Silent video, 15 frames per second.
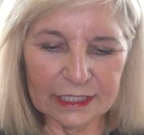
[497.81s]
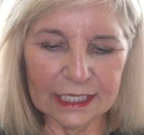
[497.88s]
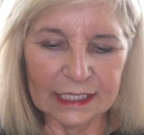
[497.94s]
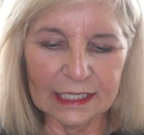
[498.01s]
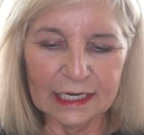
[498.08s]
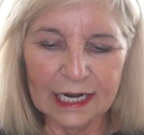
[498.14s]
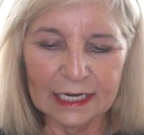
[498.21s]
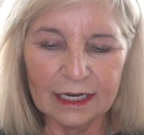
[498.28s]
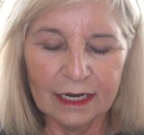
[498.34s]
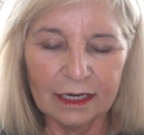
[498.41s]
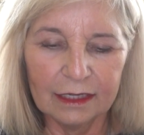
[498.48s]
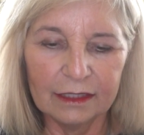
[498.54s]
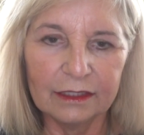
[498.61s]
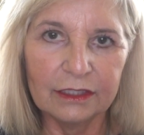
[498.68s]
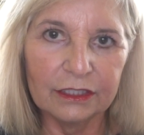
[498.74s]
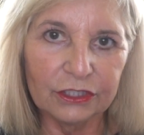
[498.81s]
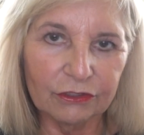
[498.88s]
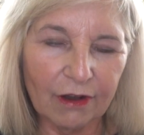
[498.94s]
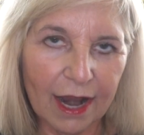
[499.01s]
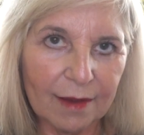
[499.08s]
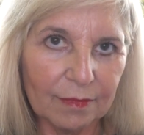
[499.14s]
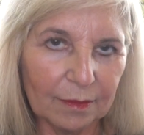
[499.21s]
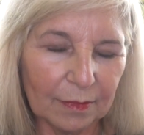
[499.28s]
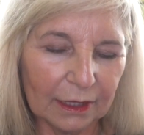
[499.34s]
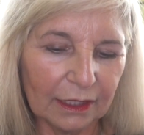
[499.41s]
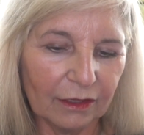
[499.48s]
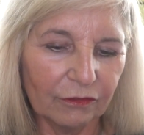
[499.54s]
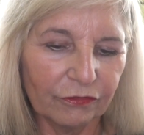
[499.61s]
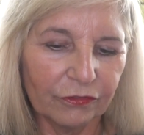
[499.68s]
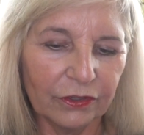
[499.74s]
and then I can describe them a
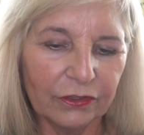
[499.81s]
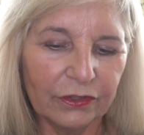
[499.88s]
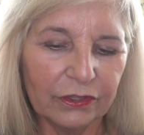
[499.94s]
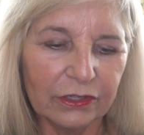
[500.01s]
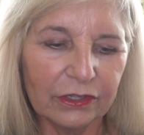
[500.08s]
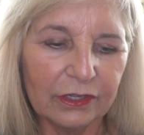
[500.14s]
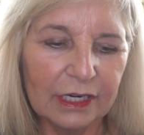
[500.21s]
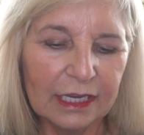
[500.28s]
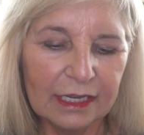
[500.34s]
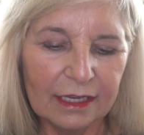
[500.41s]
little further.